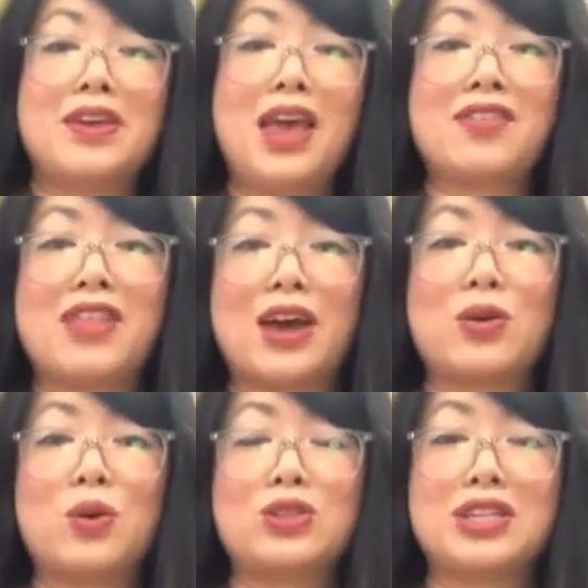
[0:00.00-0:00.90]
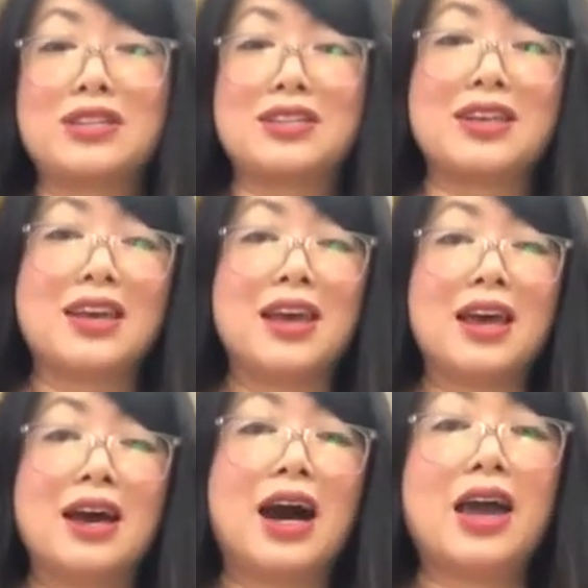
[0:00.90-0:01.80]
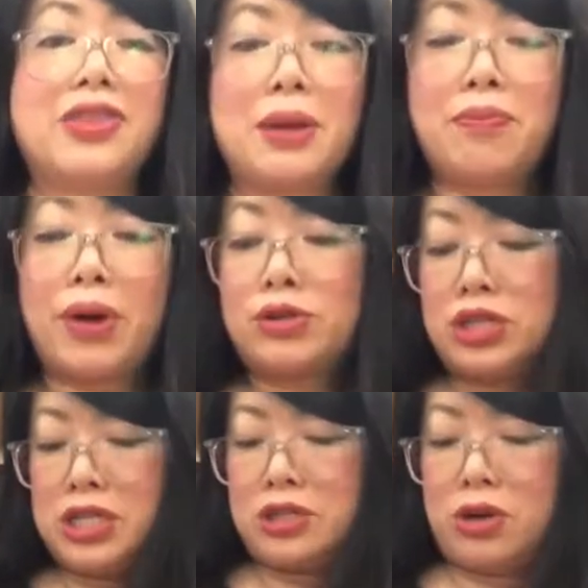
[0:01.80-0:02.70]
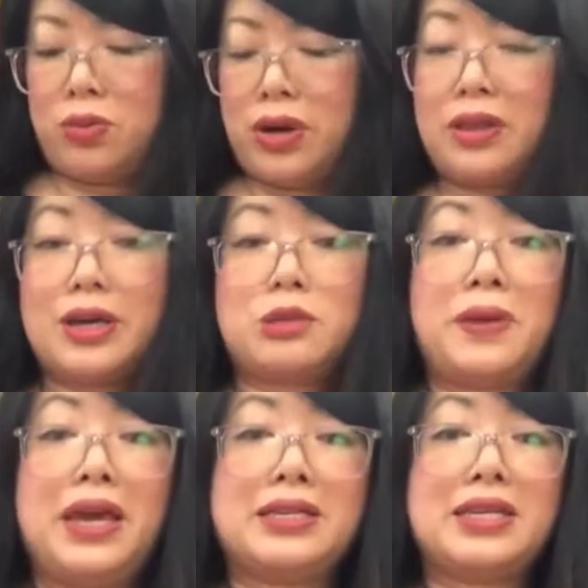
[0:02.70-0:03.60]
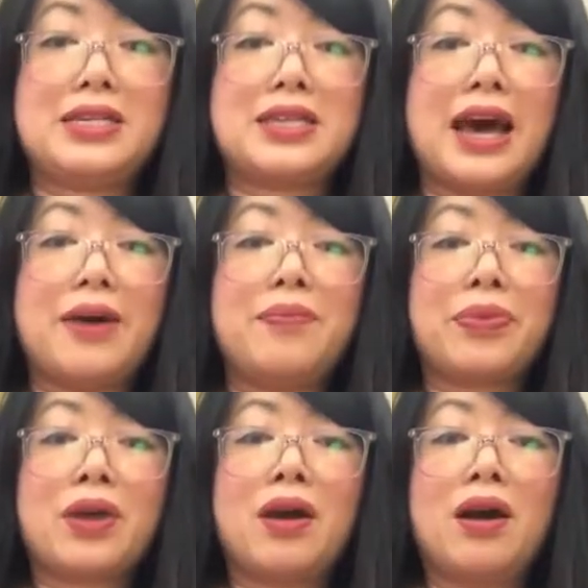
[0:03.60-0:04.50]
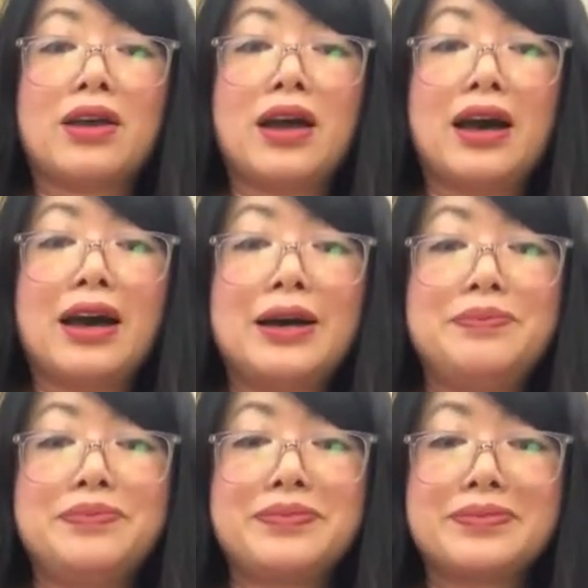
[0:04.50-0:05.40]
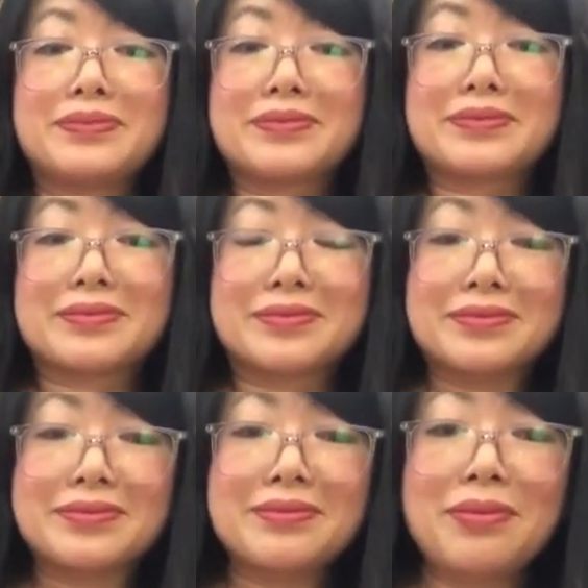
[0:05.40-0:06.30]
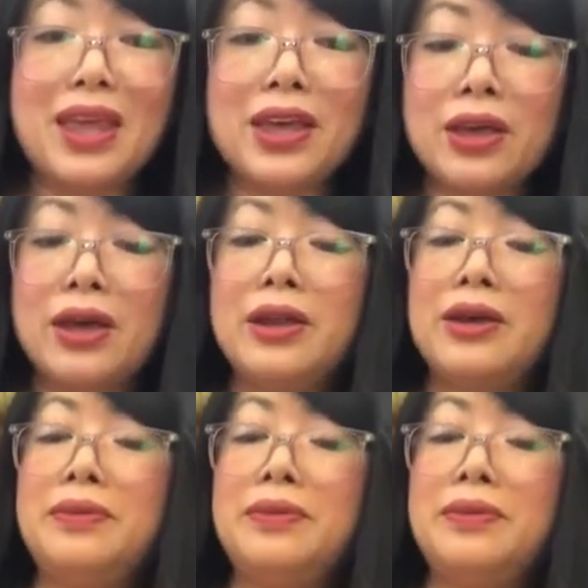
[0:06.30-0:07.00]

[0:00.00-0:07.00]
Isn't that gorgeous? I think brooches are one of those pieces that um, can